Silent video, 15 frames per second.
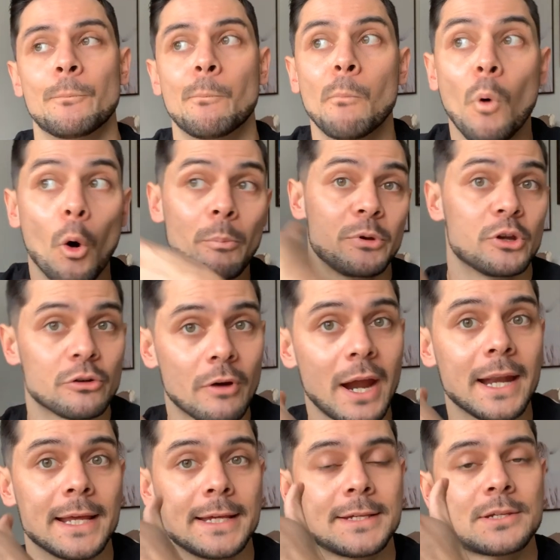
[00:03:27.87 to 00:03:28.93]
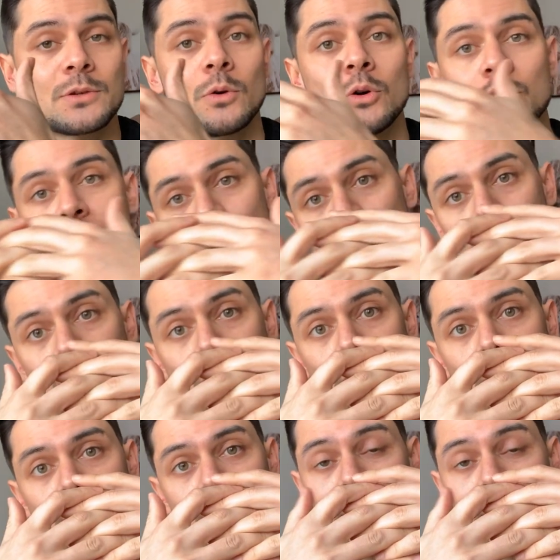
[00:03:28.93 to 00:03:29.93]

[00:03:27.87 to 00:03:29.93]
more butyrate is thought to